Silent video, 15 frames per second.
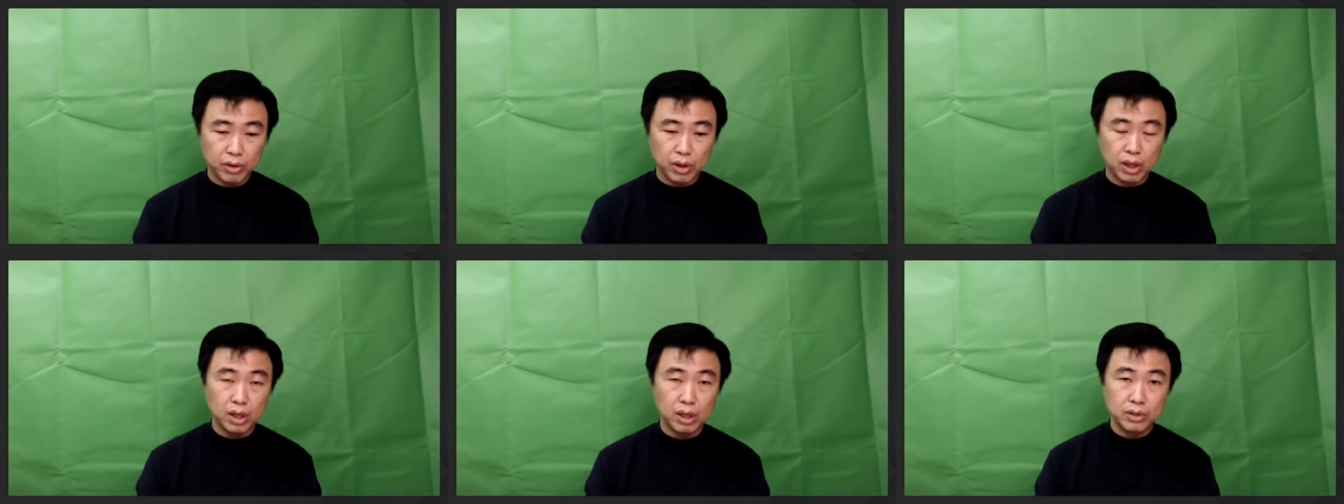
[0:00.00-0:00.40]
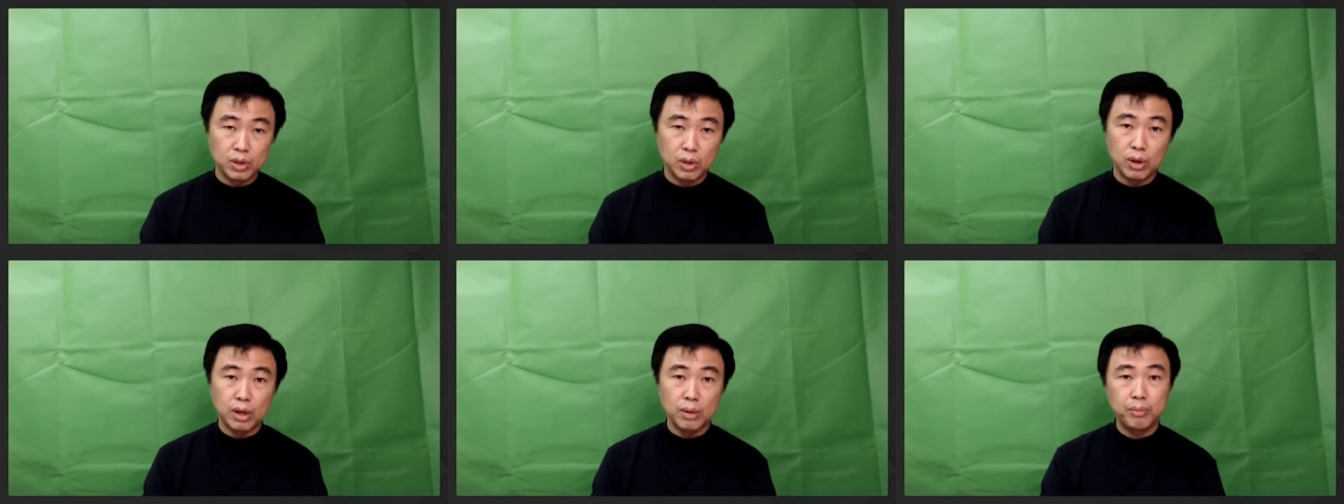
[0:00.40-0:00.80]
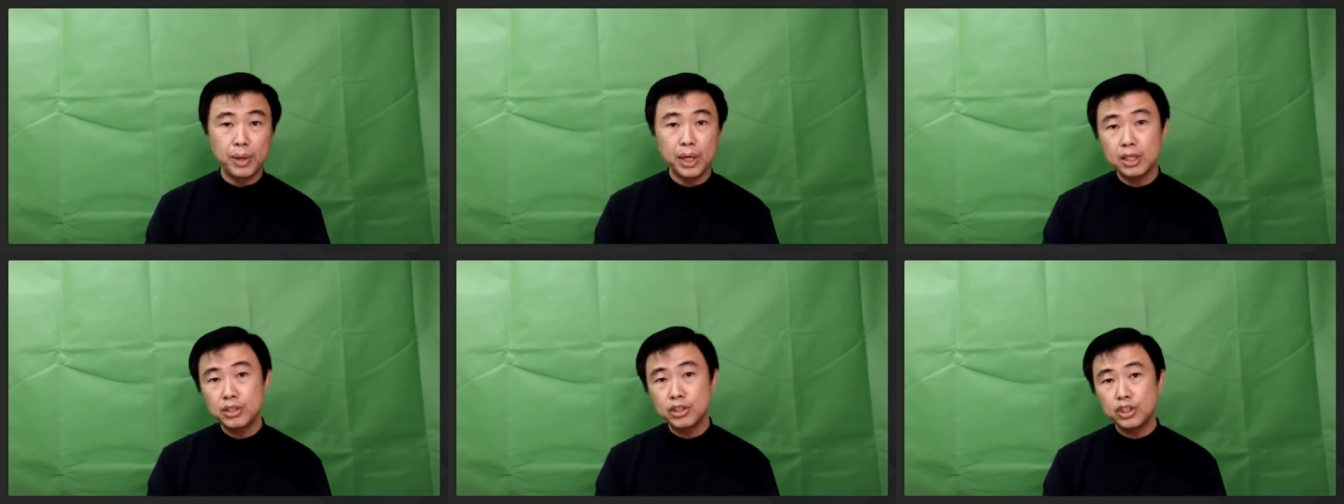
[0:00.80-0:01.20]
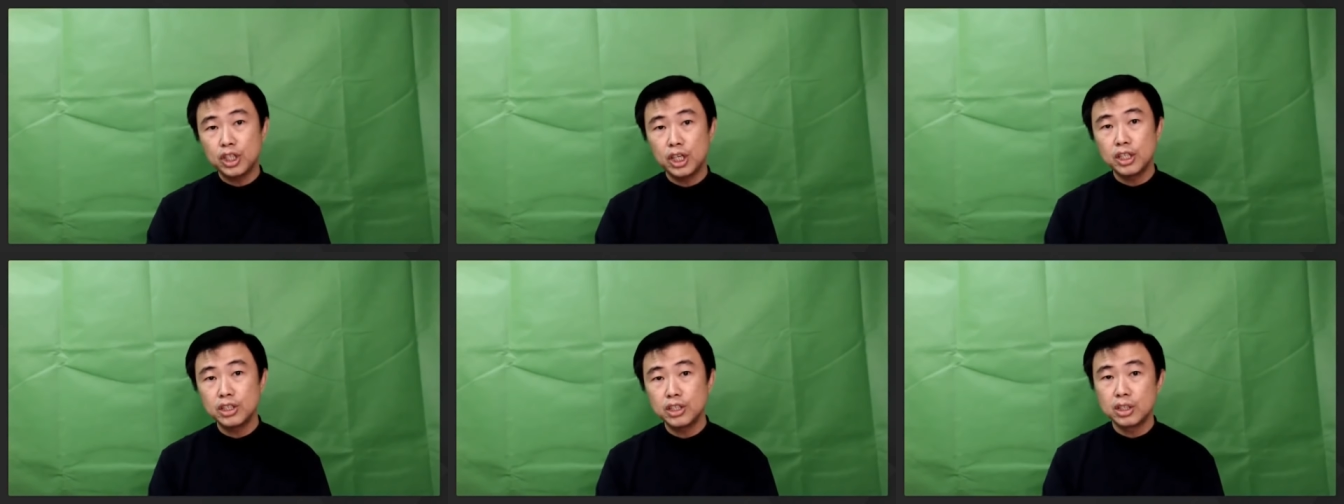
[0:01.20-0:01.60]
Uh, no, uh, biggest
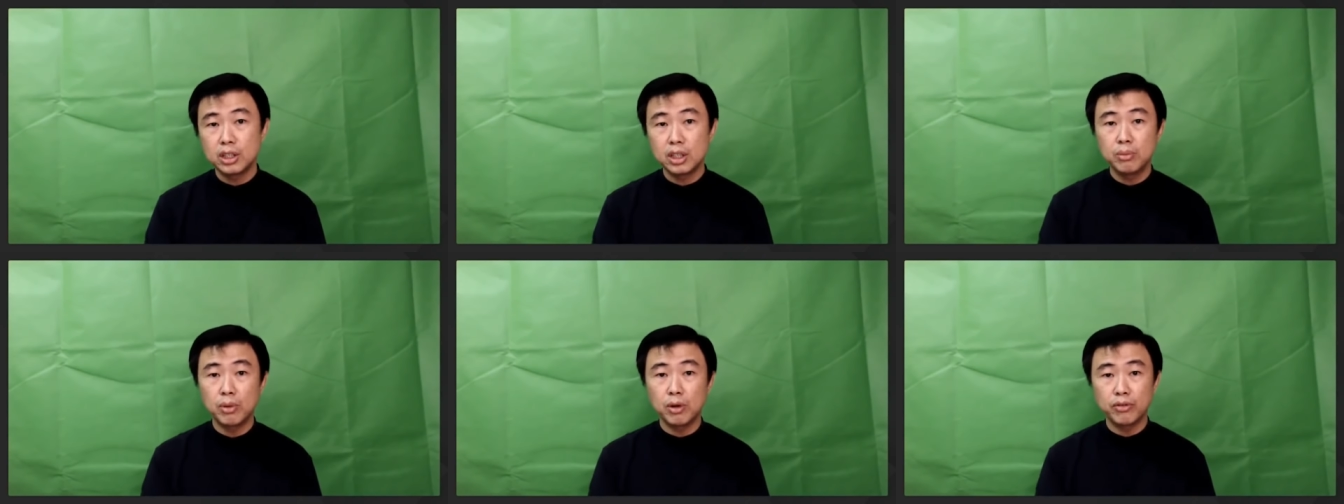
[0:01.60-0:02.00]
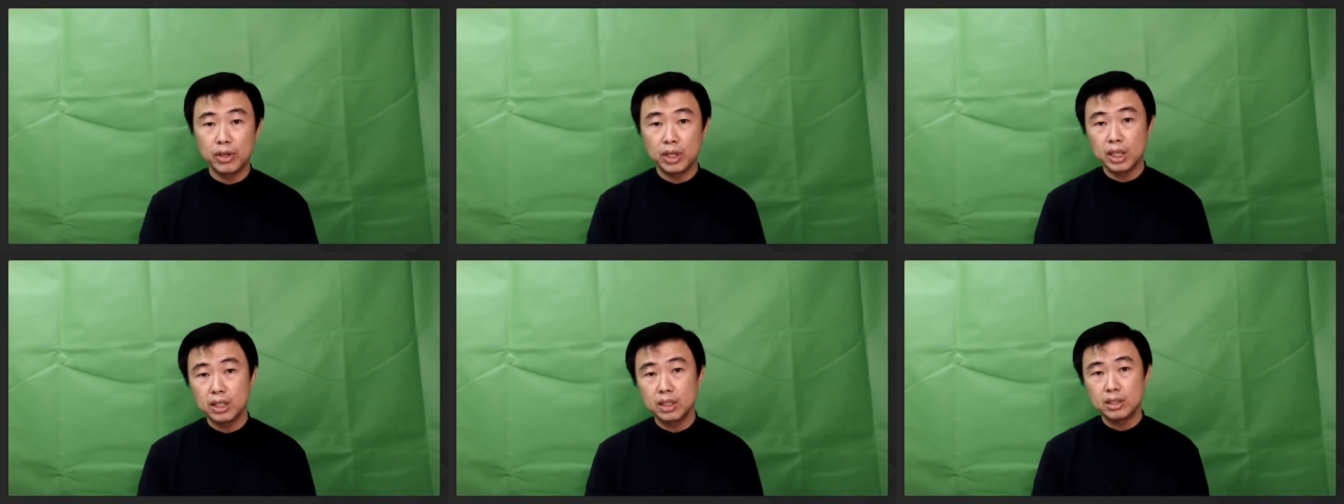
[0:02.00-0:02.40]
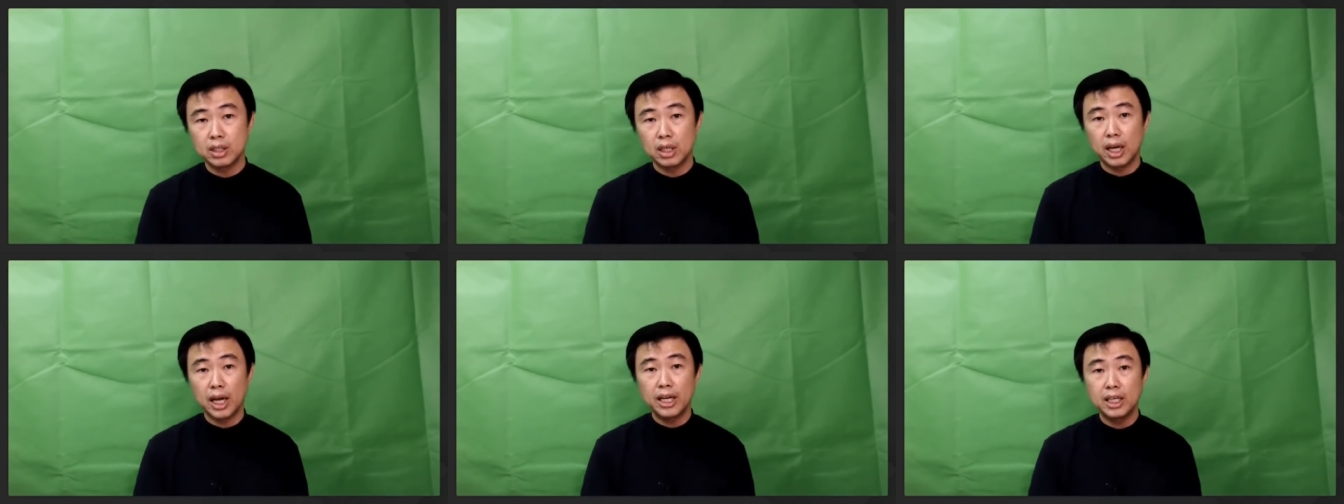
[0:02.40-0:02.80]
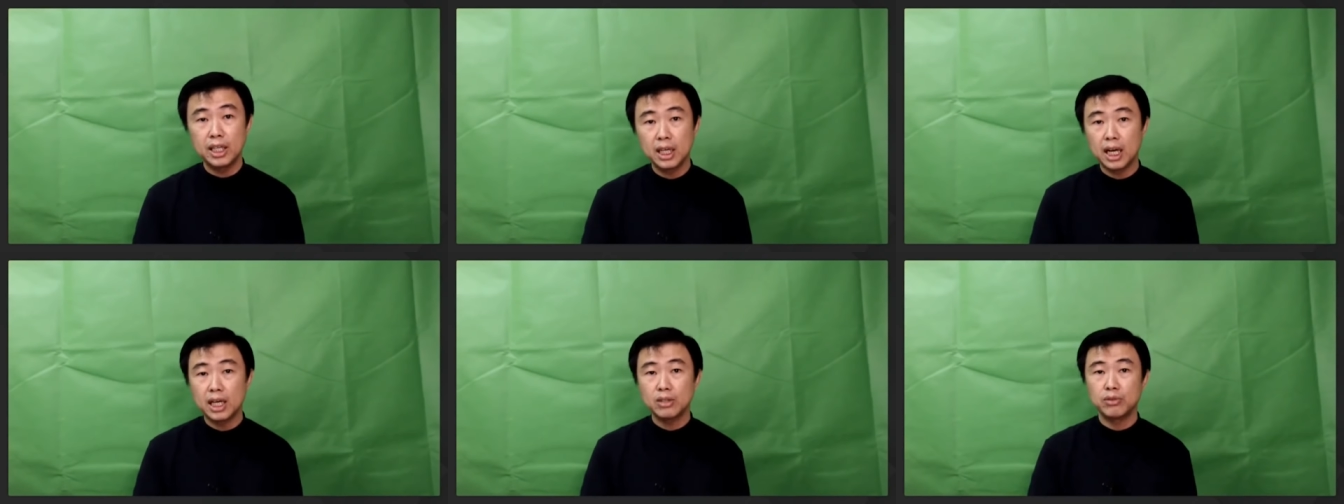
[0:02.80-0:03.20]
change in terms of against uh, any
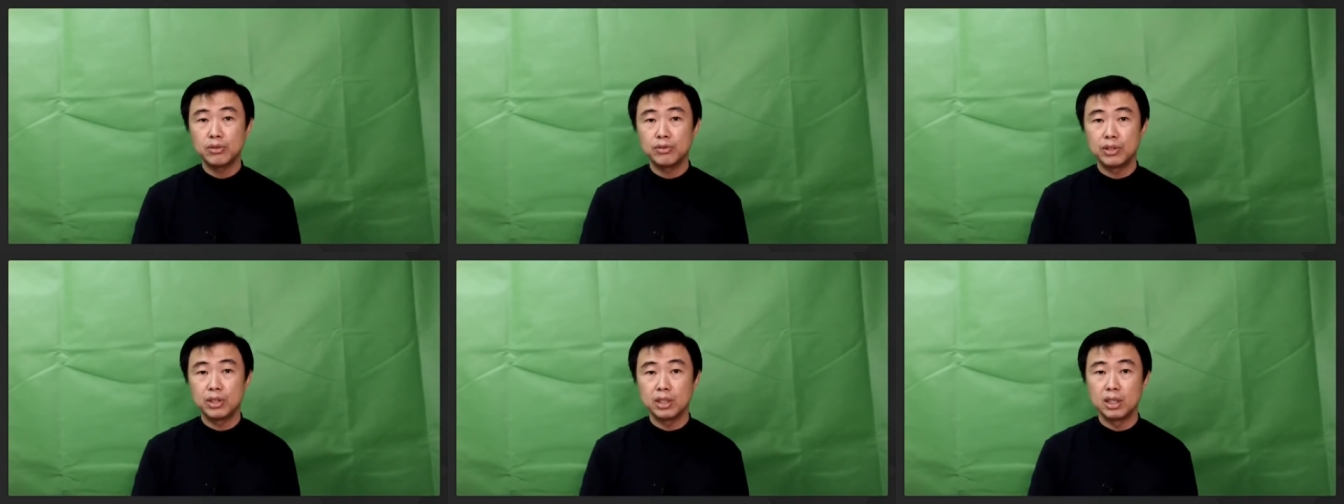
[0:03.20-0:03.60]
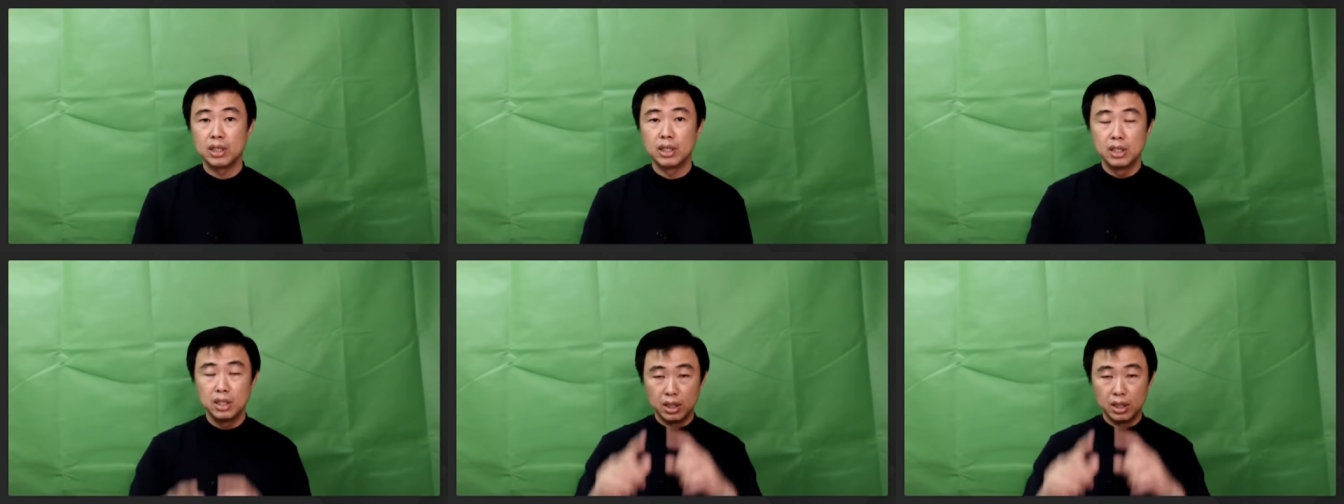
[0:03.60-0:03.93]
clash with the